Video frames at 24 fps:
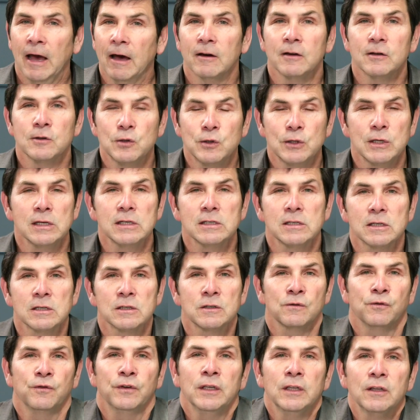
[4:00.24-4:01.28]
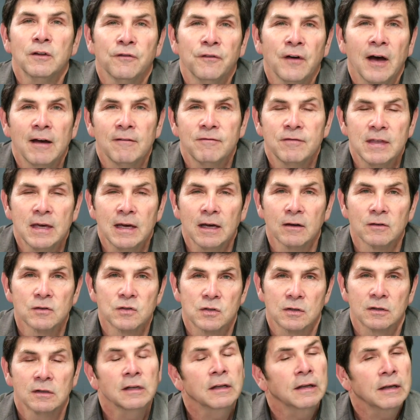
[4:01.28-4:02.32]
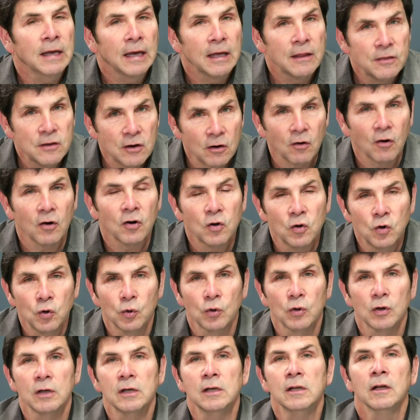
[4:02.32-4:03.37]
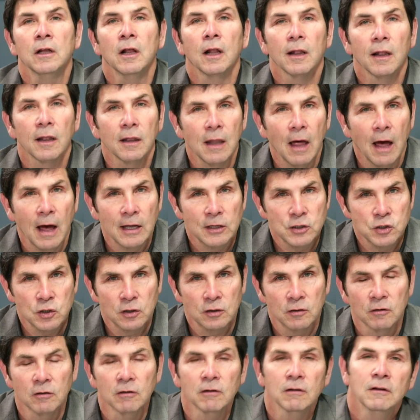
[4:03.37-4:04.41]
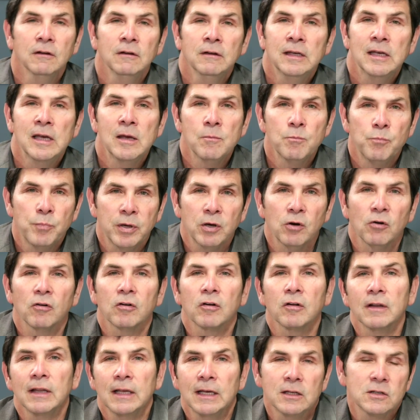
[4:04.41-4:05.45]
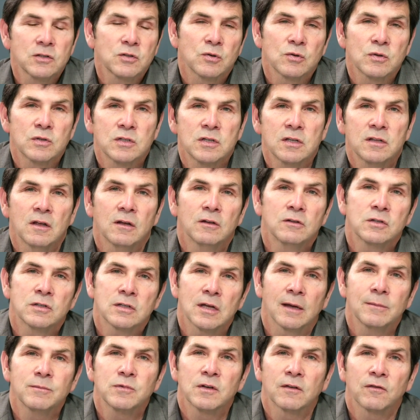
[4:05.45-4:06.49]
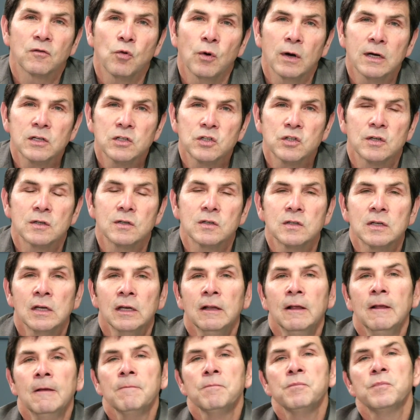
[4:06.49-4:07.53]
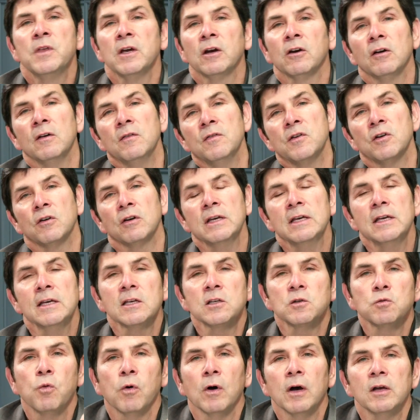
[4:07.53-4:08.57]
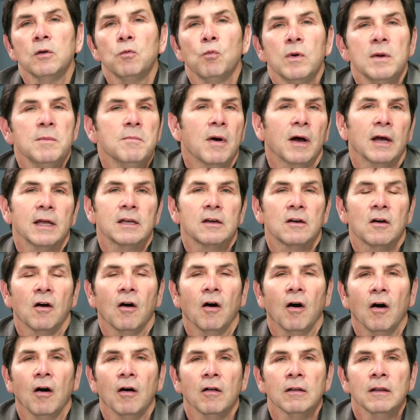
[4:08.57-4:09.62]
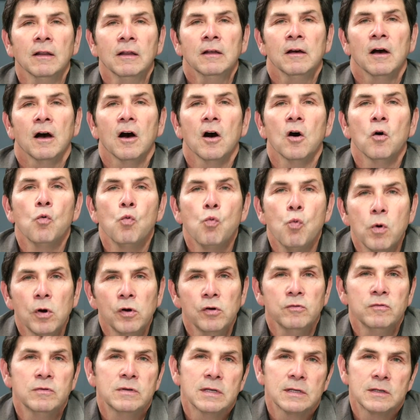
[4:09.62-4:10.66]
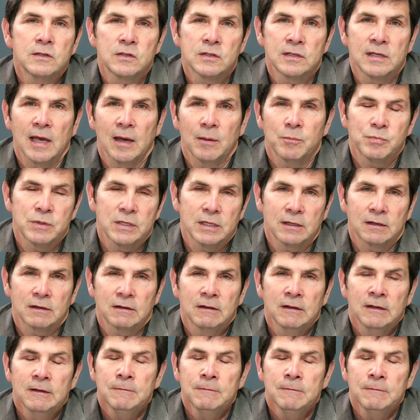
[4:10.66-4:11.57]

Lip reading: How did Jesus feed the 5,000? And there are good, logical, empirical answers to those types of questions. There is what we might call a wounded skeptic.